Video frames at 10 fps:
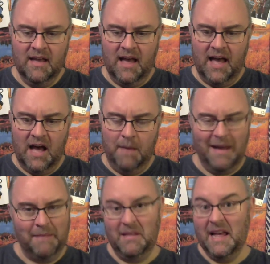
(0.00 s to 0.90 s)

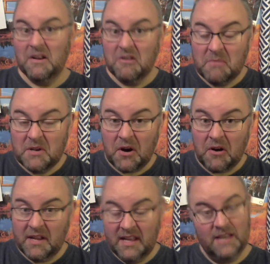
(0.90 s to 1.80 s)
my bladder had been
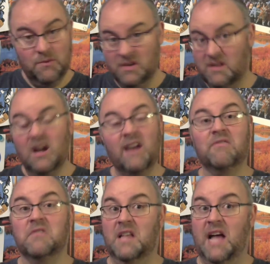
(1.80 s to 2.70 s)
hurting. It would
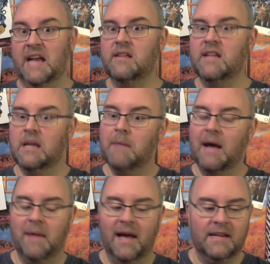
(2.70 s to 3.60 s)
cover a lot in
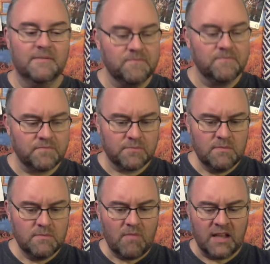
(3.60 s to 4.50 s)
my mind.
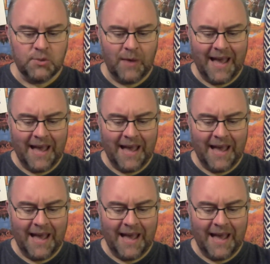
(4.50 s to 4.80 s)
So I